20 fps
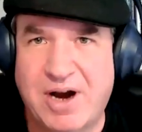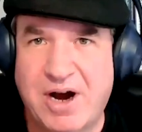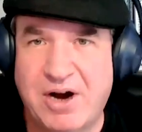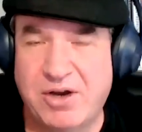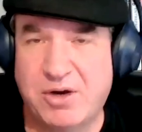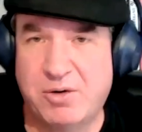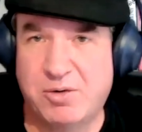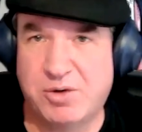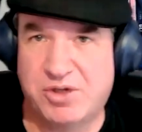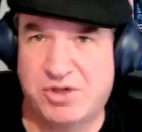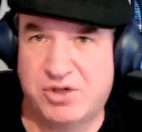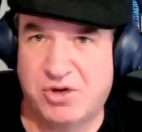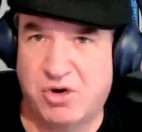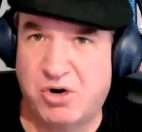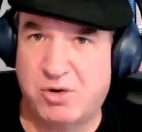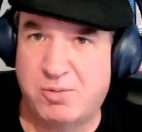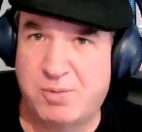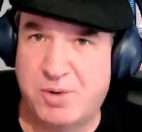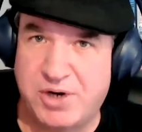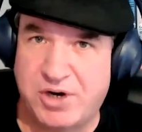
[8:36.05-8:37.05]
Are you a
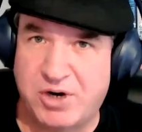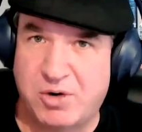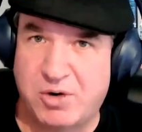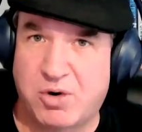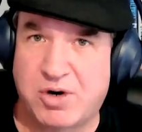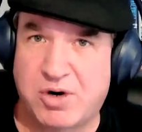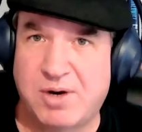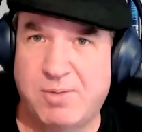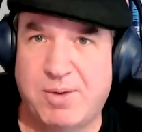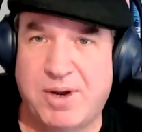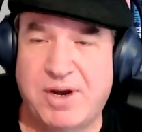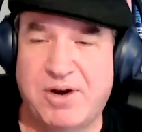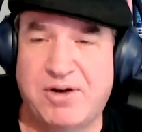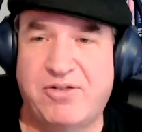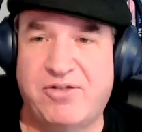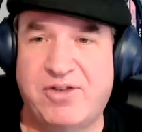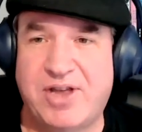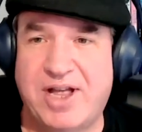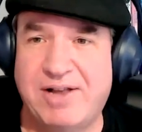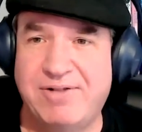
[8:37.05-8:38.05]
solopreneur working by
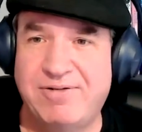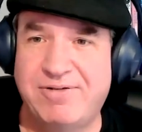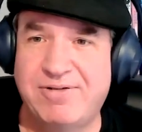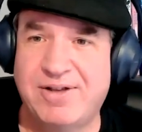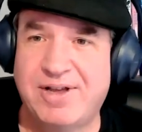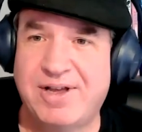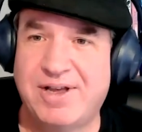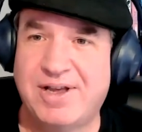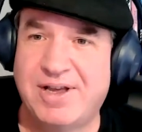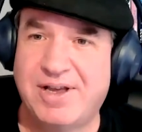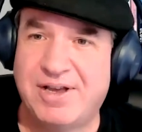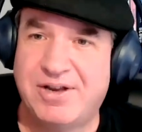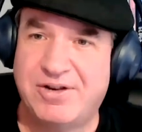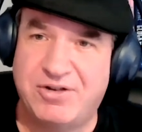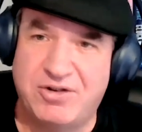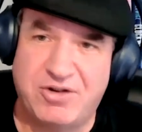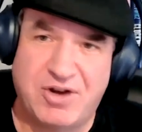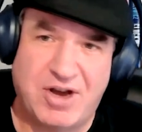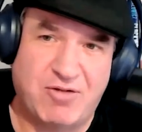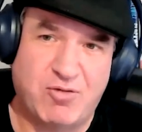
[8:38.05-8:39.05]
yourself?
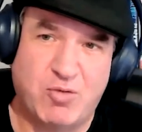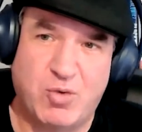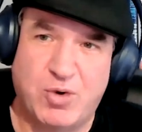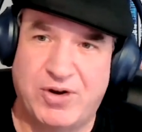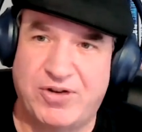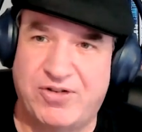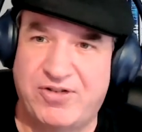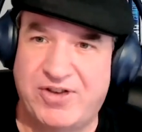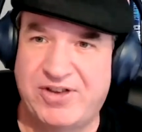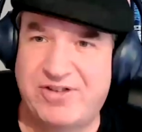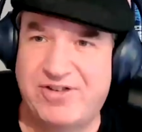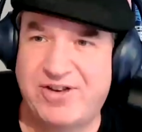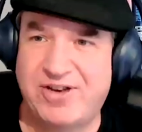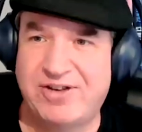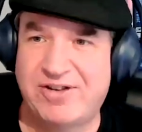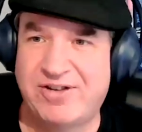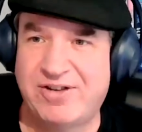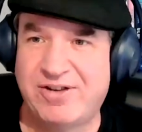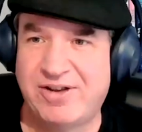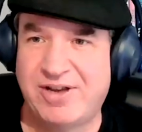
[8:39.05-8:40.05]
Do you have one
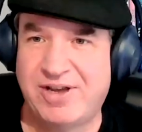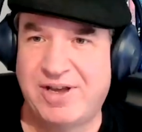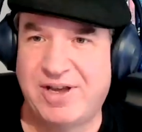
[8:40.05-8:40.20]
assistant?